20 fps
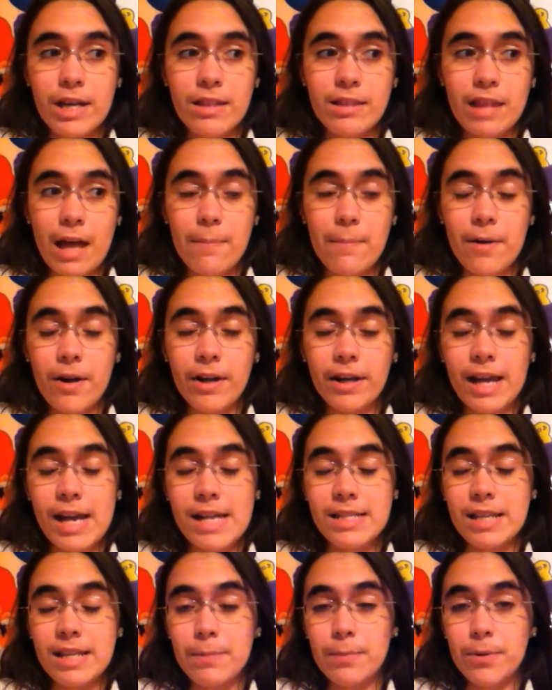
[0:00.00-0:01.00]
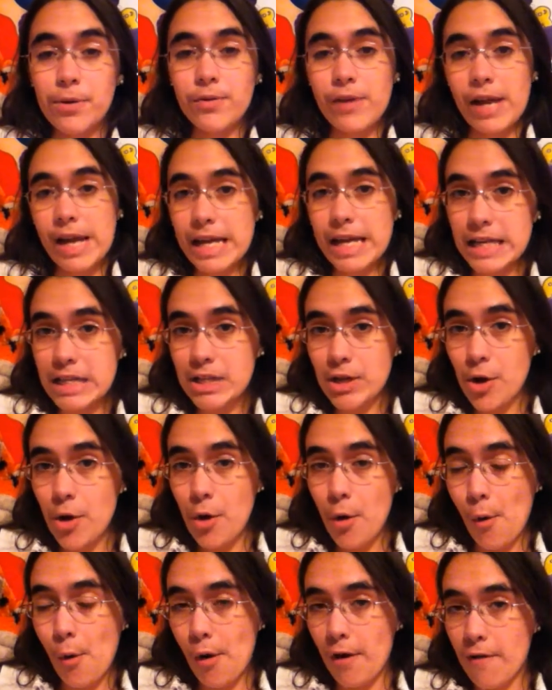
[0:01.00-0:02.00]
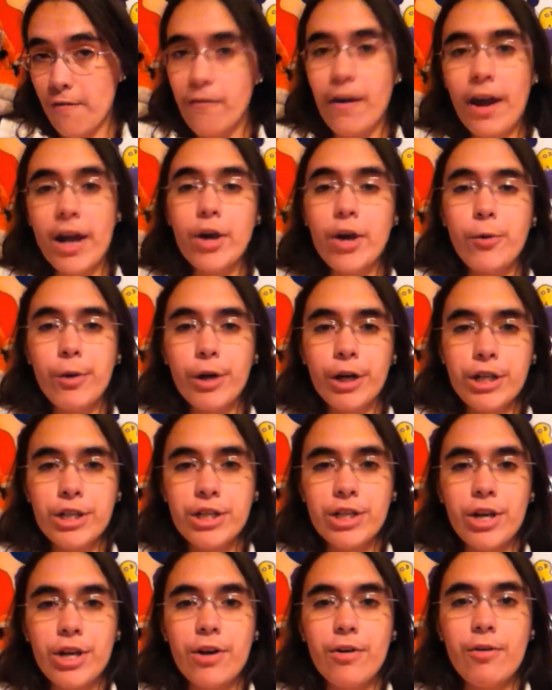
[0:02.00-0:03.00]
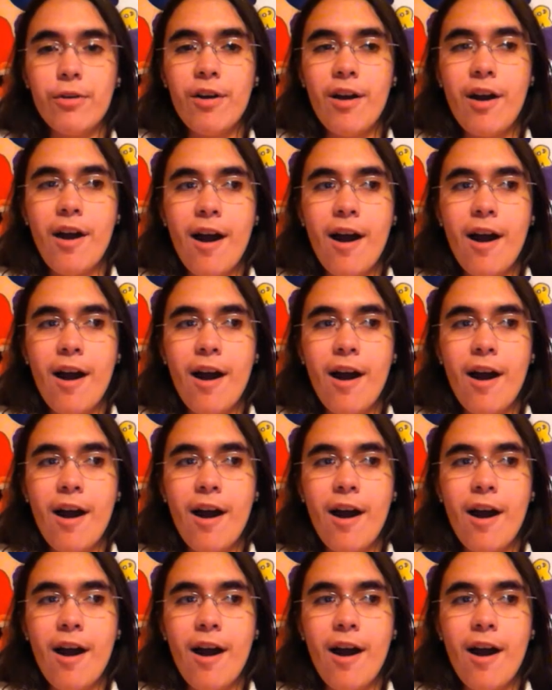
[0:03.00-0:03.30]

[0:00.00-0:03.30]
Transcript: that park has a parade or a fireworks show,